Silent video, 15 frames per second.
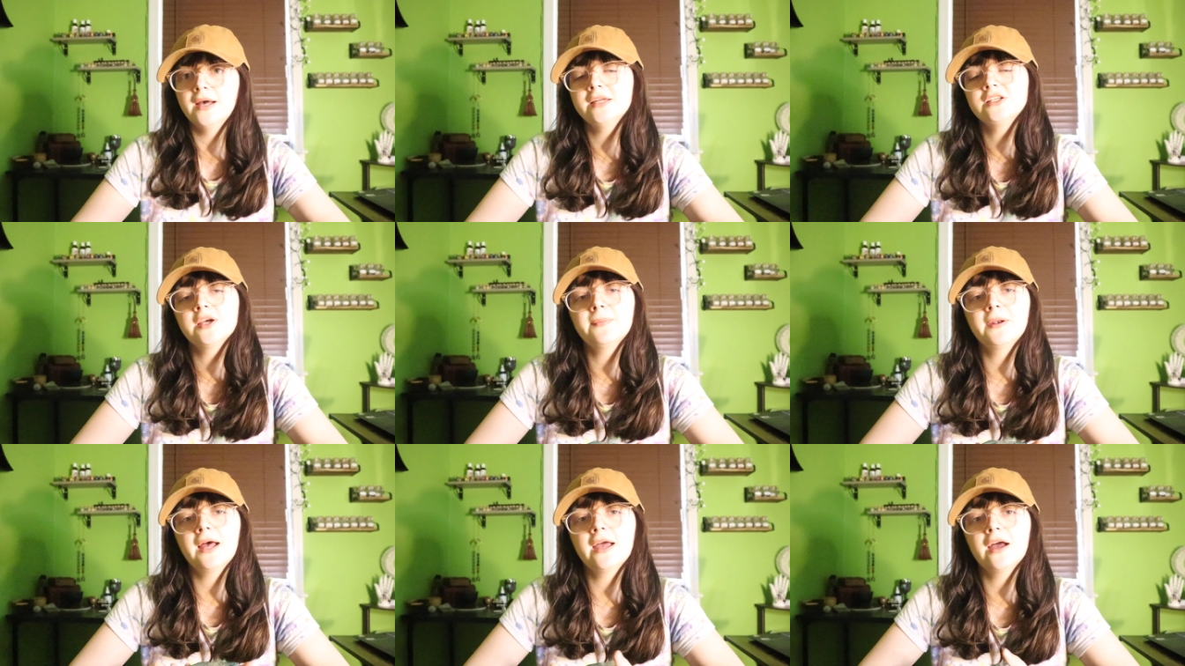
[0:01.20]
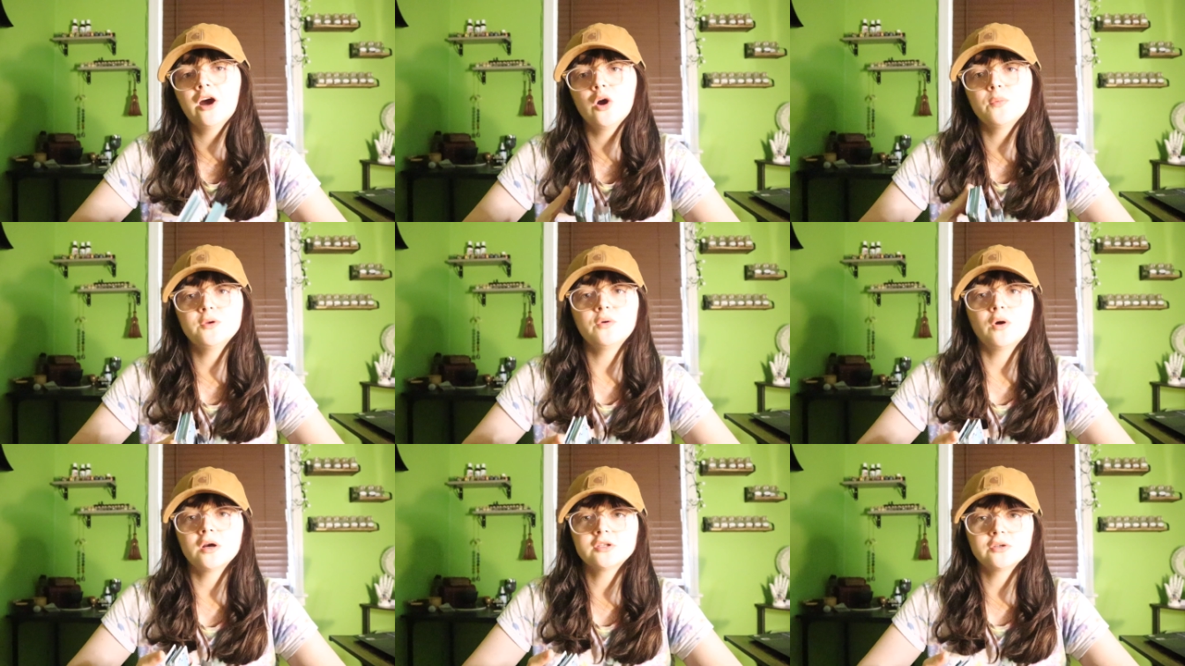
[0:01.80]
Hey Gemini, I hope
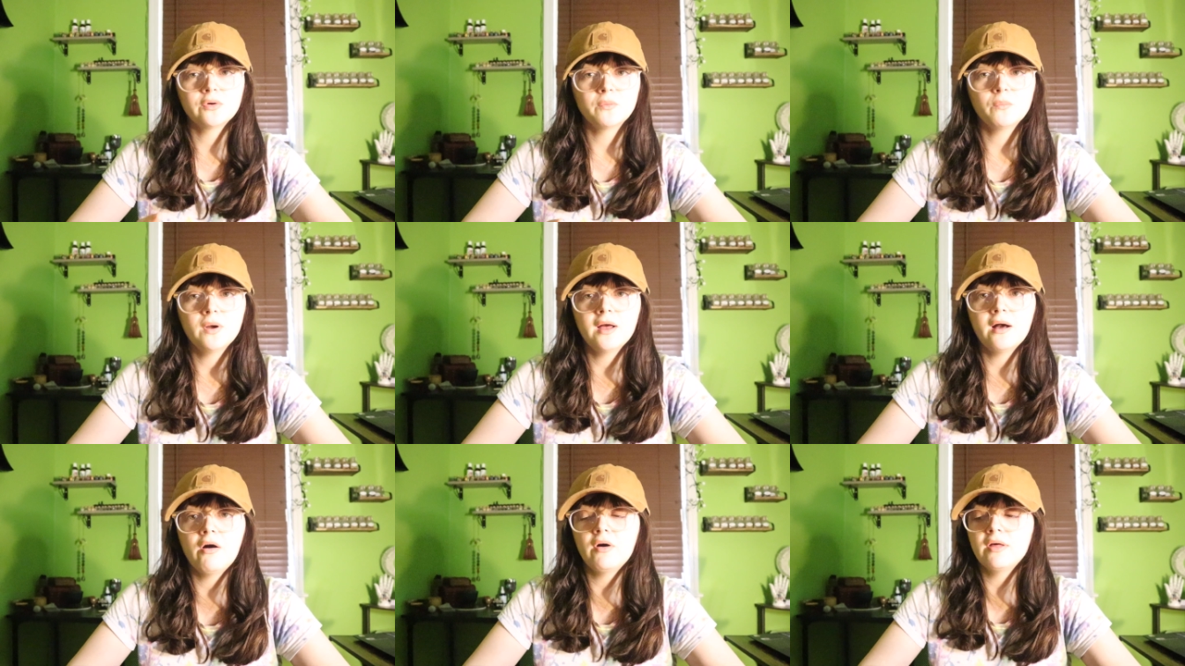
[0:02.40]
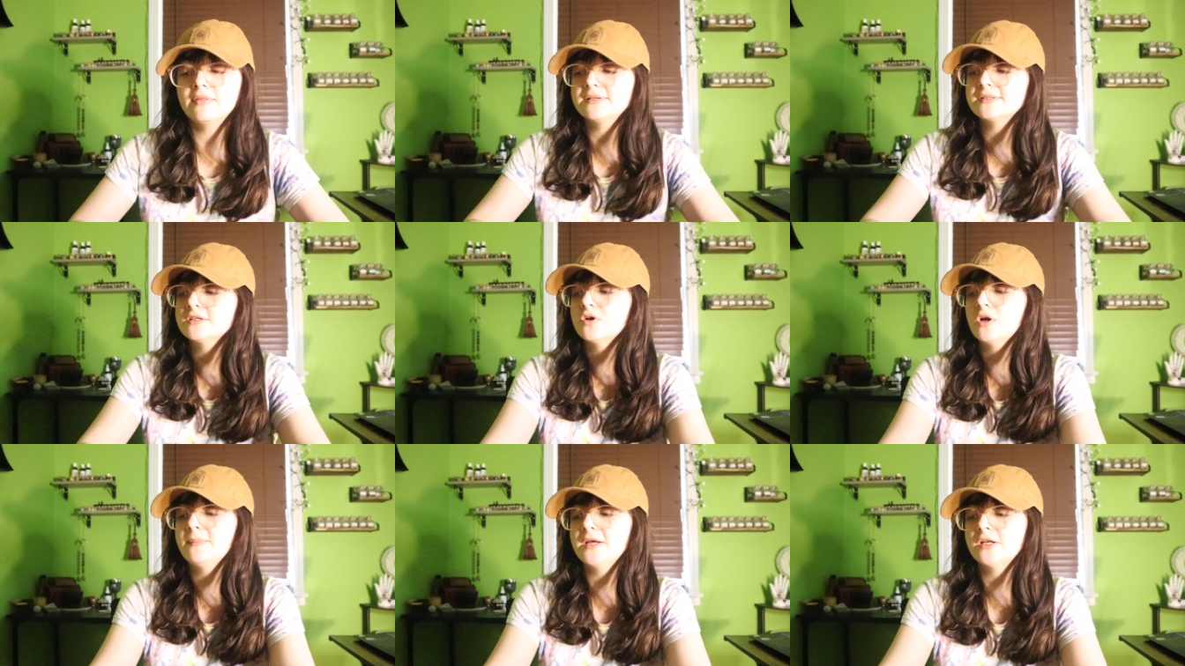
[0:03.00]
you are doing well. This is
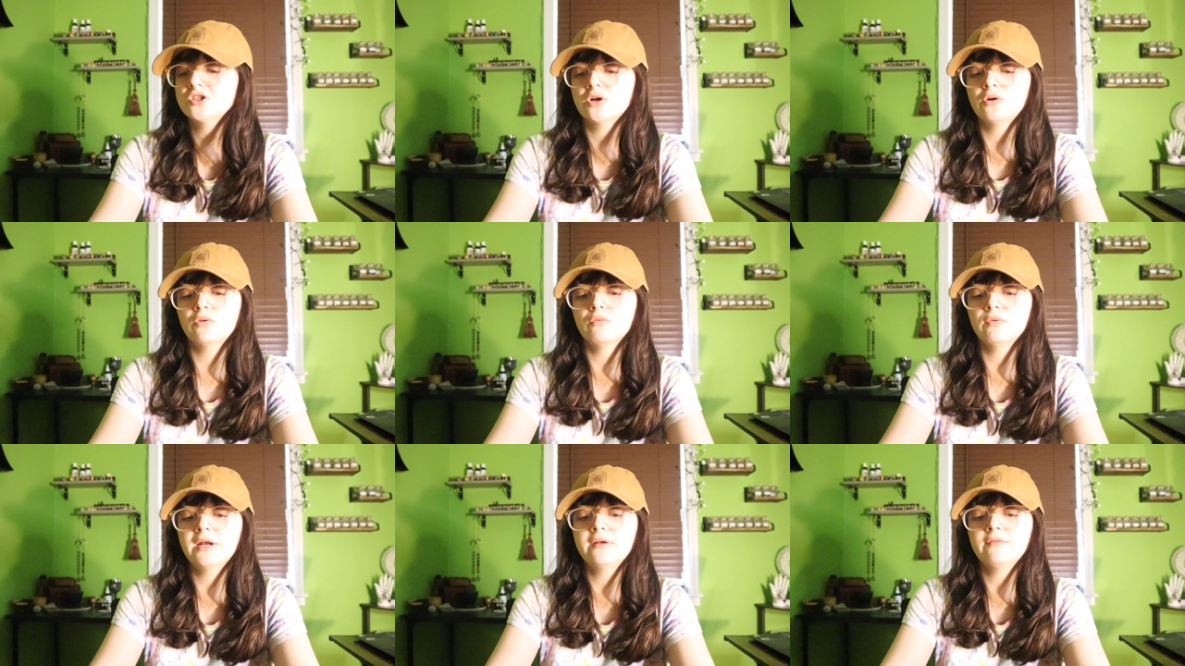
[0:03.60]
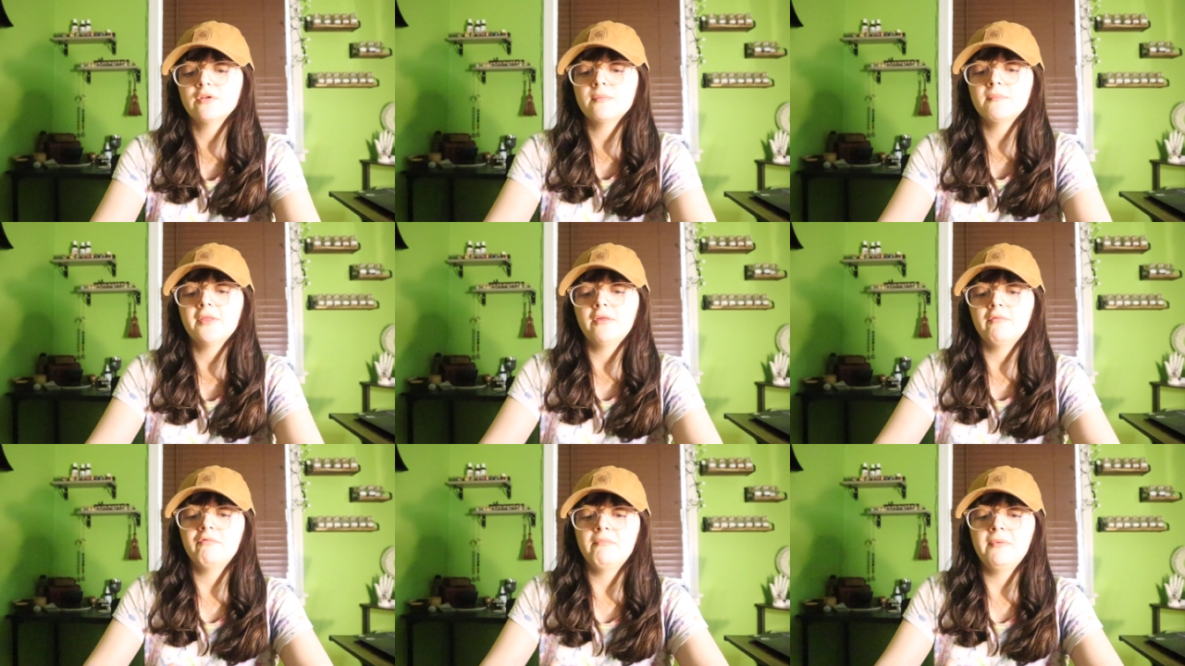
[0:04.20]
going to be a general reading for the
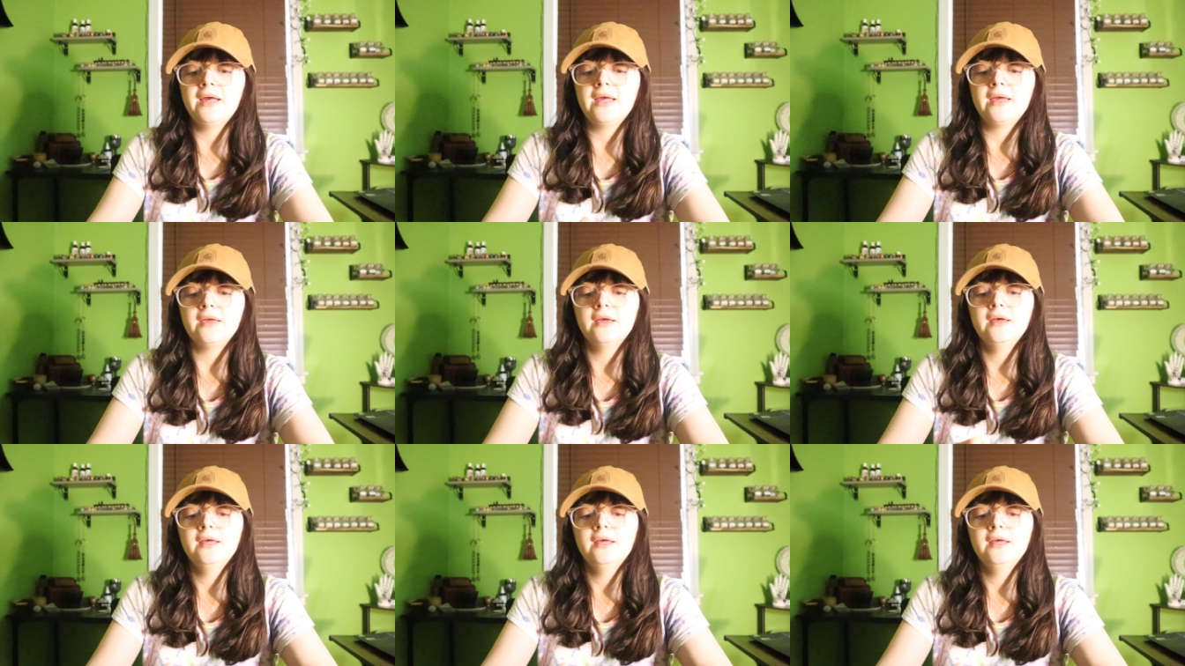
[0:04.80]
month of May.